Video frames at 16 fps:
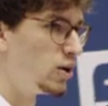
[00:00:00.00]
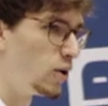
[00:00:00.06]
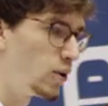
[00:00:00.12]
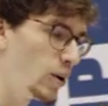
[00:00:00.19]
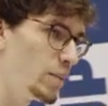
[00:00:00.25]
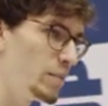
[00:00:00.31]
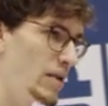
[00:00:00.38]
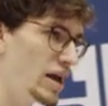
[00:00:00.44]

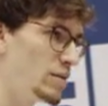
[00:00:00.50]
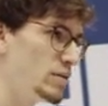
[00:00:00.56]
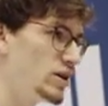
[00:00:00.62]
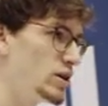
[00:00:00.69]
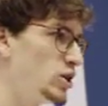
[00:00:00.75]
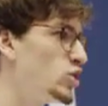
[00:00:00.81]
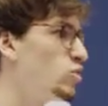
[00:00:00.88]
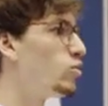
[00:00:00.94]
Or
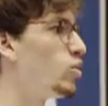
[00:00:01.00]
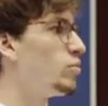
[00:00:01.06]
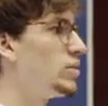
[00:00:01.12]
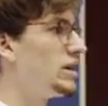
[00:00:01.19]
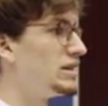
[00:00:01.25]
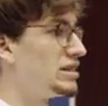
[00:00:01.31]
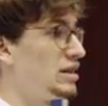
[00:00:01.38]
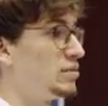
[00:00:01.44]
maybe you will
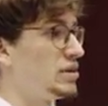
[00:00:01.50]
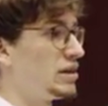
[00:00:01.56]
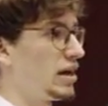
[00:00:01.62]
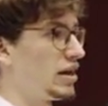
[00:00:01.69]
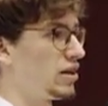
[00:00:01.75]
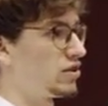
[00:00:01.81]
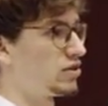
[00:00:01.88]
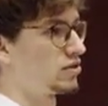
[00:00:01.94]
be
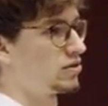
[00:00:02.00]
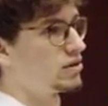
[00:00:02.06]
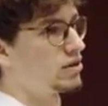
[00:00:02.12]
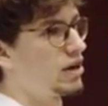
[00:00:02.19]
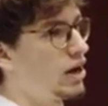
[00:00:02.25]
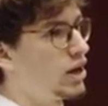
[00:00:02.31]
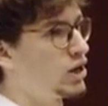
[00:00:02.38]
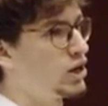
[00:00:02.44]
intimidated
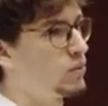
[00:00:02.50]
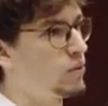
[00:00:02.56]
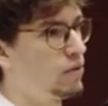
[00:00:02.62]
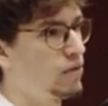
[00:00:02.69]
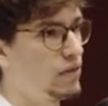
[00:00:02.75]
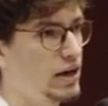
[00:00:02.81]
and you will